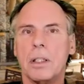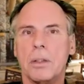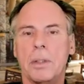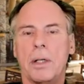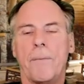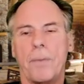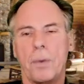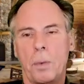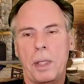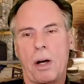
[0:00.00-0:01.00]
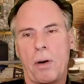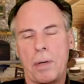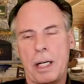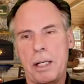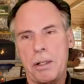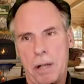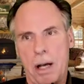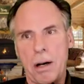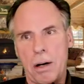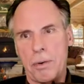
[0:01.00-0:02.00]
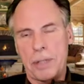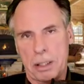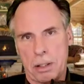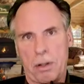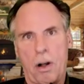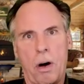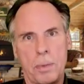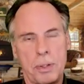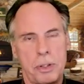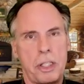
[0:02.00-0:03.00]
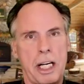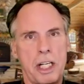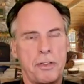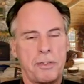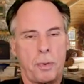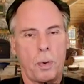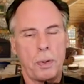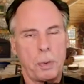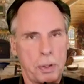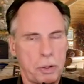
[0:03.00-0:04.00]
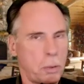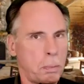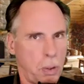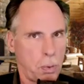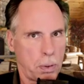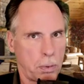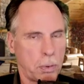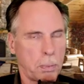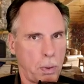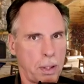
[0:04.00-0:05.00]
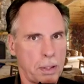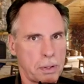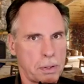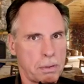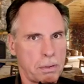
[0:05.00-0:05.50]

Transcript: Well, we already know that the law was changed for the whistleblower reports,